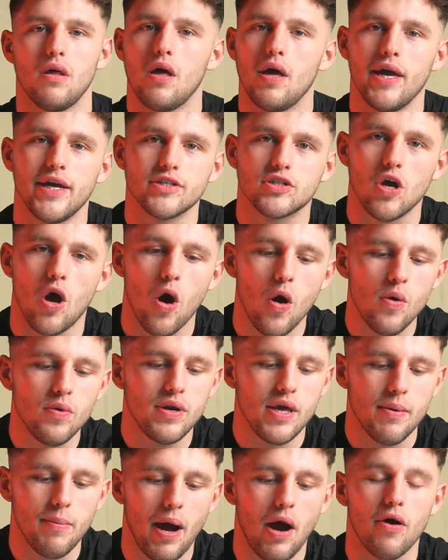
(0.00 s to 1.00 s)
It's
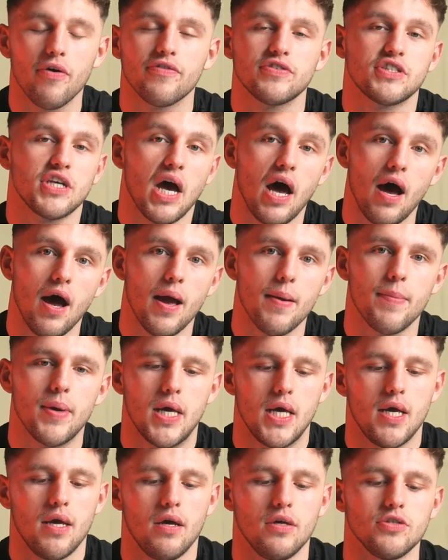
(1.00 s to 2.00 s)
only a matter of time
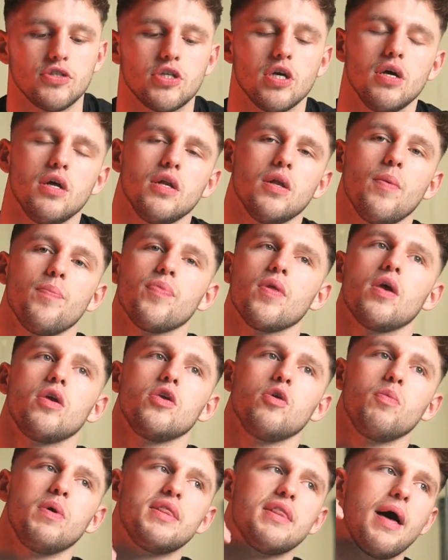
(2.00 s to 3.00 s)
until
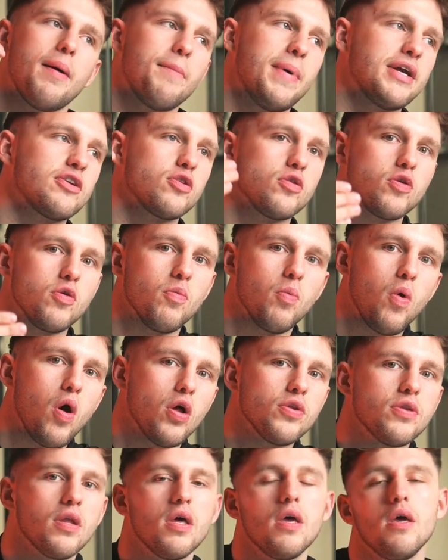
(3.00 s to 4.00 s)
you win that medal you
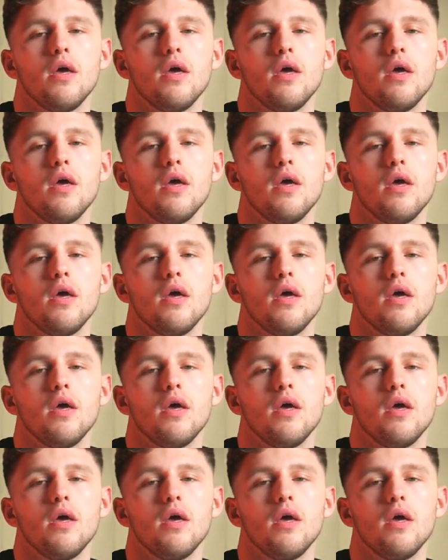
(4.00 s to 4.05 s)
want.